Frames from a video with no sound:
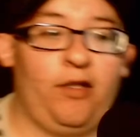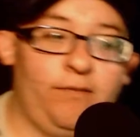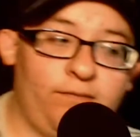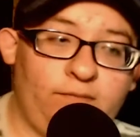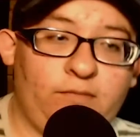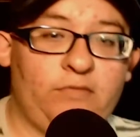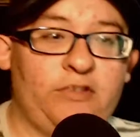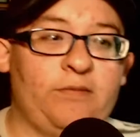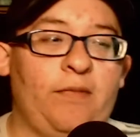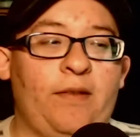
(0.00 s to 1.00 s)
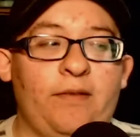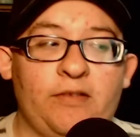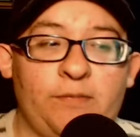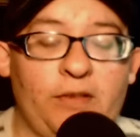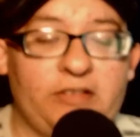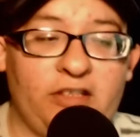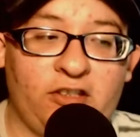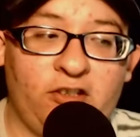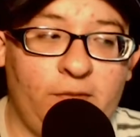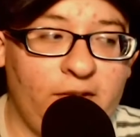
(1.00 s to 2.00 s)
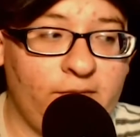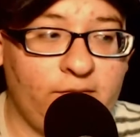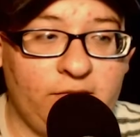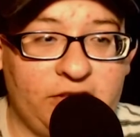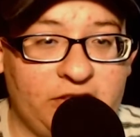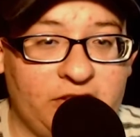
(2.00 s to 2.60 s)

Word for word: right, it's it's buzzing a little bit. Is it